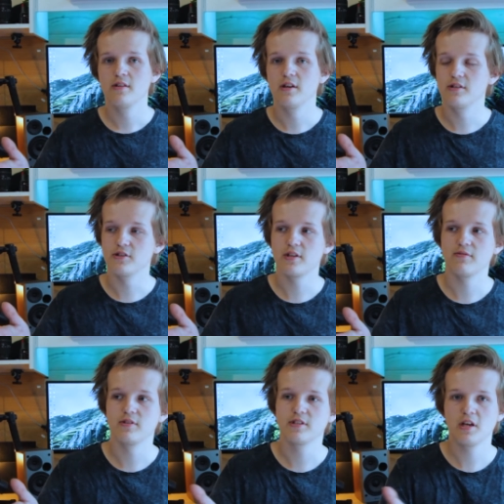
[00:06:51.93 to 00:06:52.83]
that just
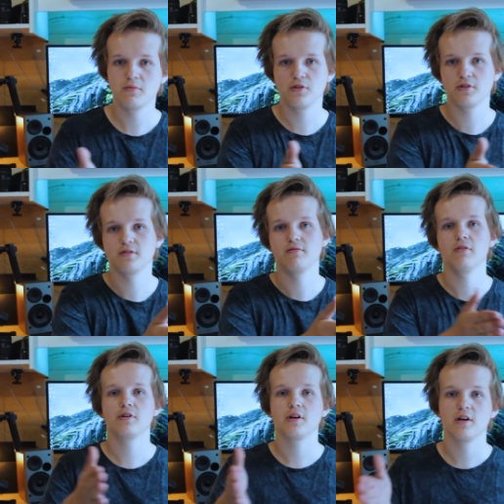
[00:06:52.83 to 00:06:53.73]
have the same shots of
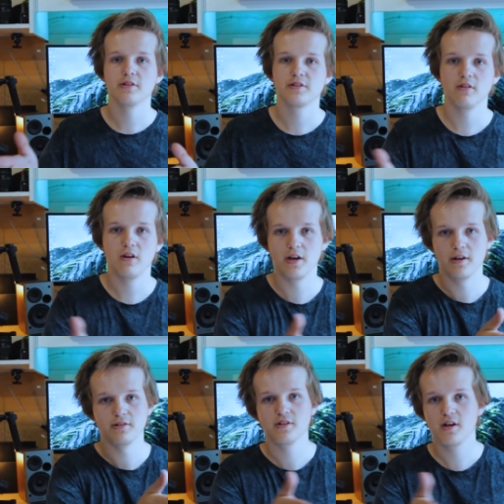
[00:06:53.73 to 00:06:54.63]
every car
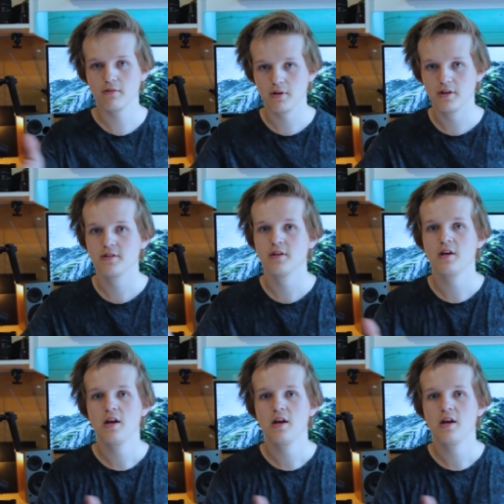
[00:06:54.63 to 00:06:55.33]
sliding sideways,